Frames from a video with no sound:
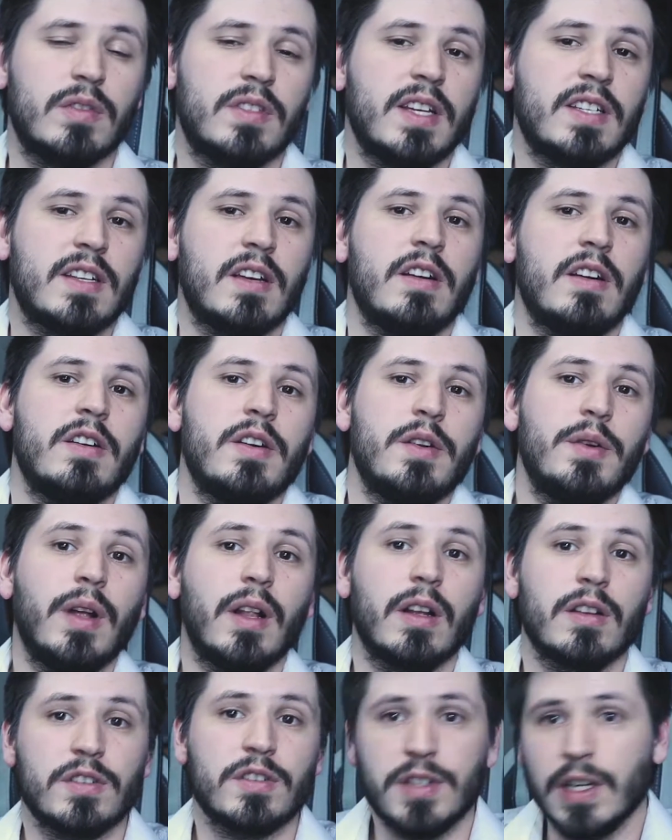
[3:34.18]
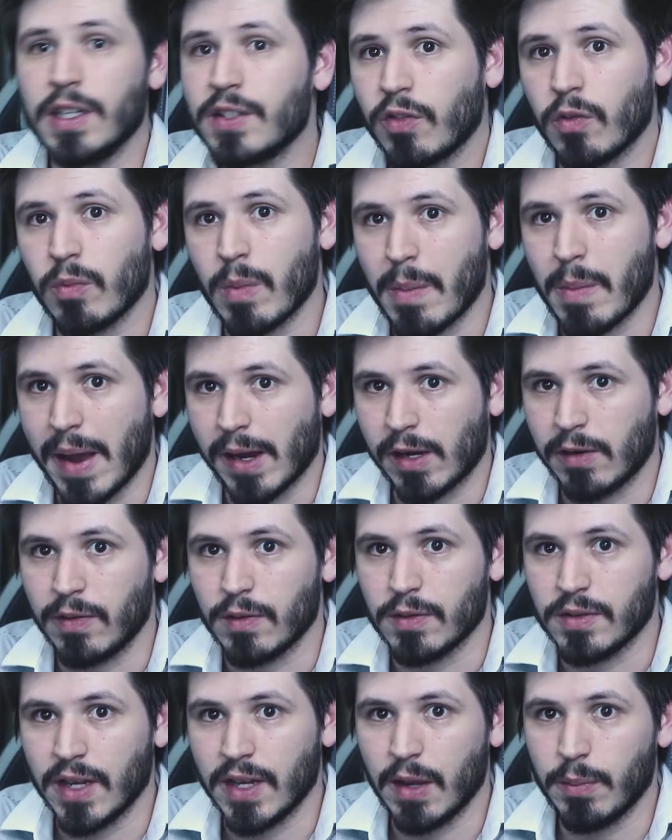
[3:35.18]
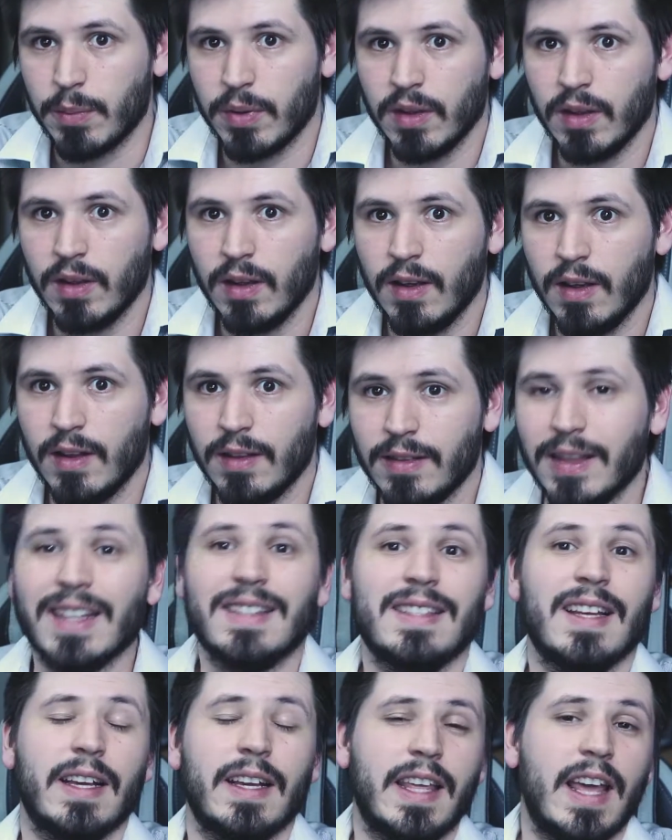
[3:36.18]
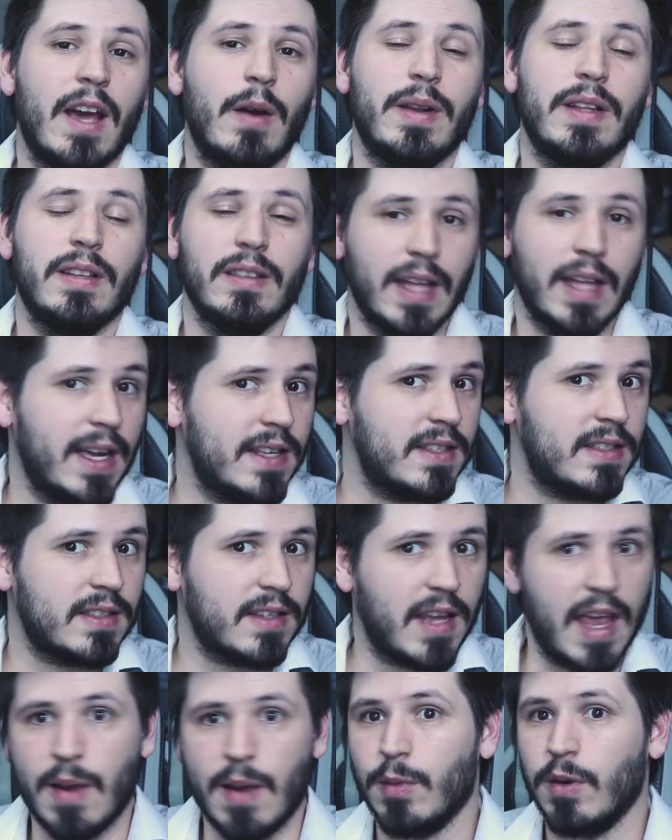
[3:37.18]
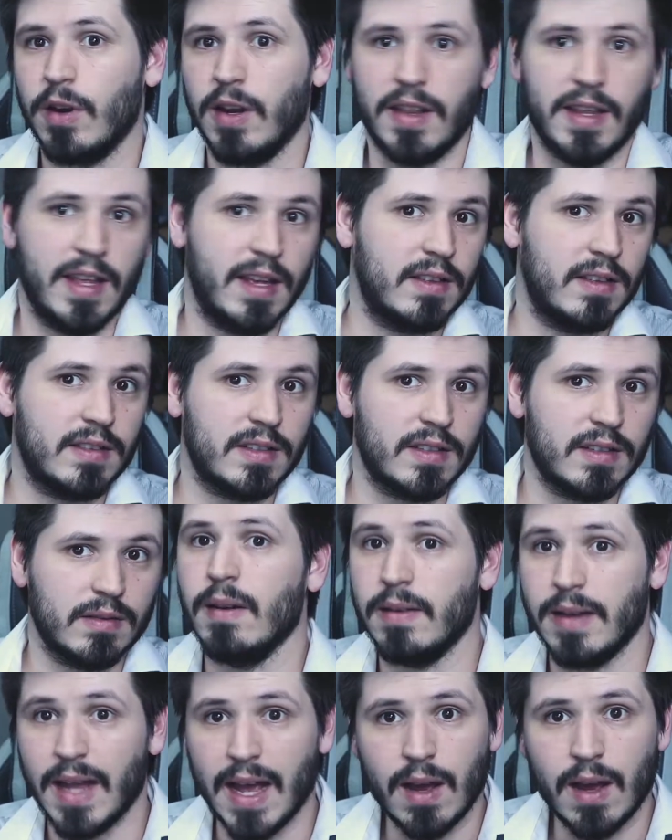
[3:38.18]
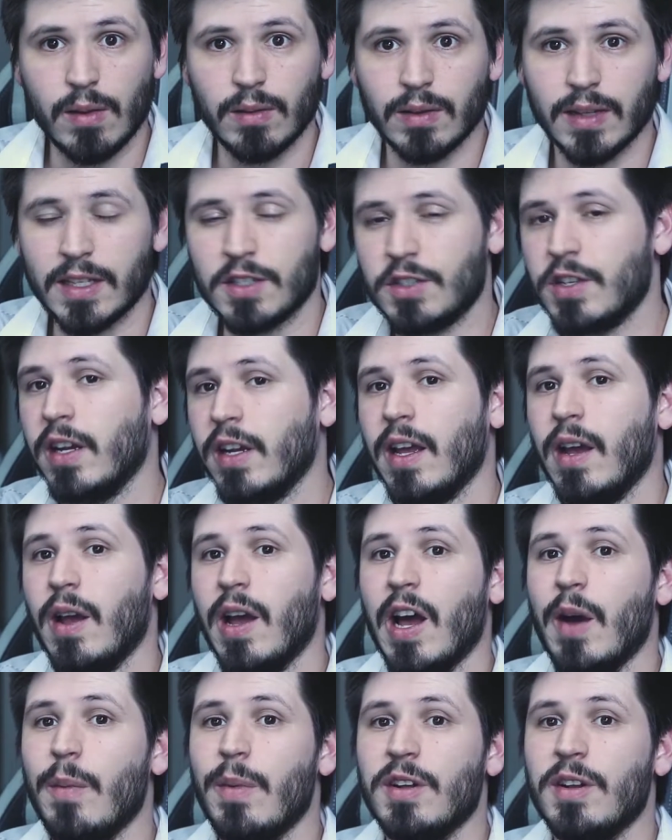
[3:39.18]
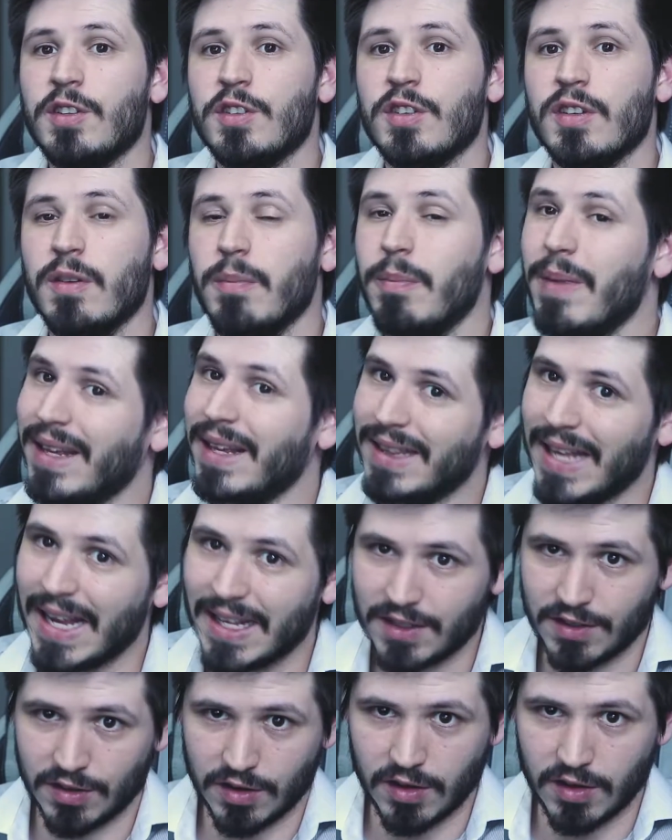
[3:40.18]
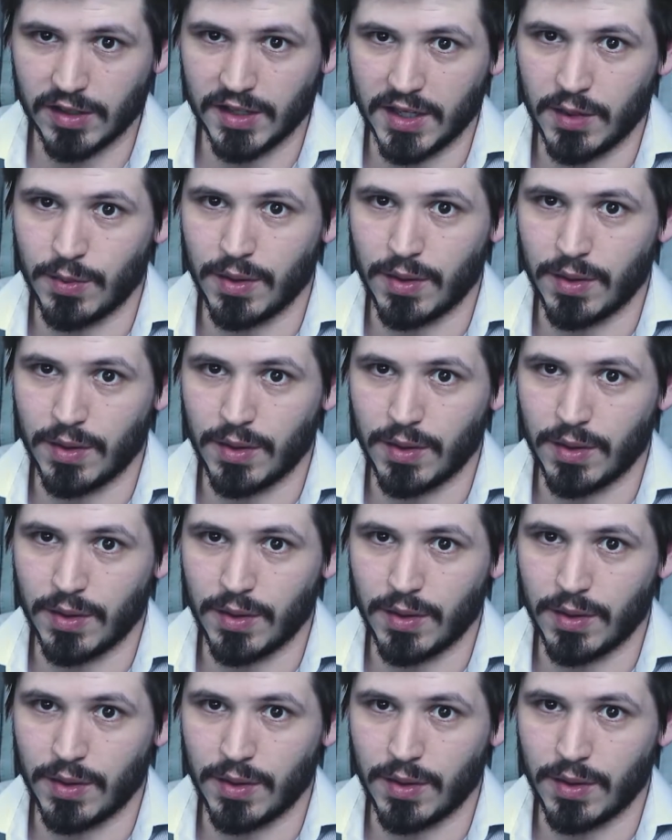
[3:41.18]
$602 just for my microphone setup. That's not counting lights, camera, or anything else. Now let's check out how much my lights are currently